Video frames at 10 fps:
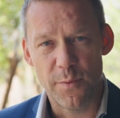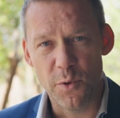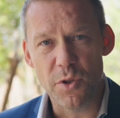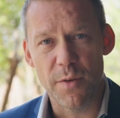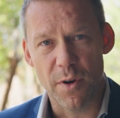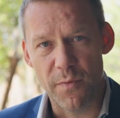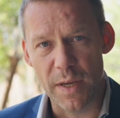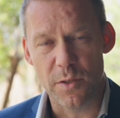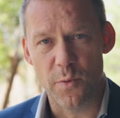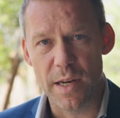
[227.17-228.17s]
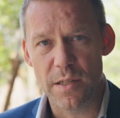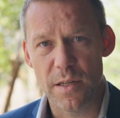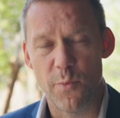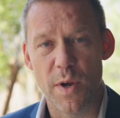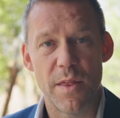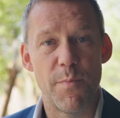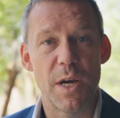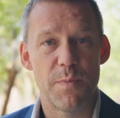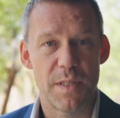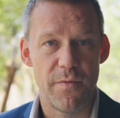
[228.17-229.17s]
usually for a fixed duration, with the
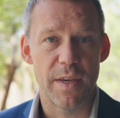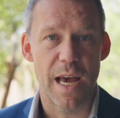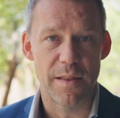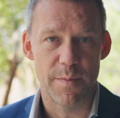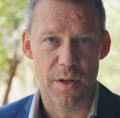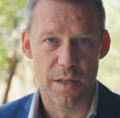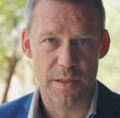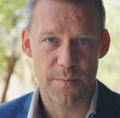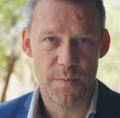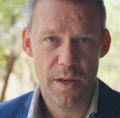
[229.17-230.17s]
bispecific antibodies.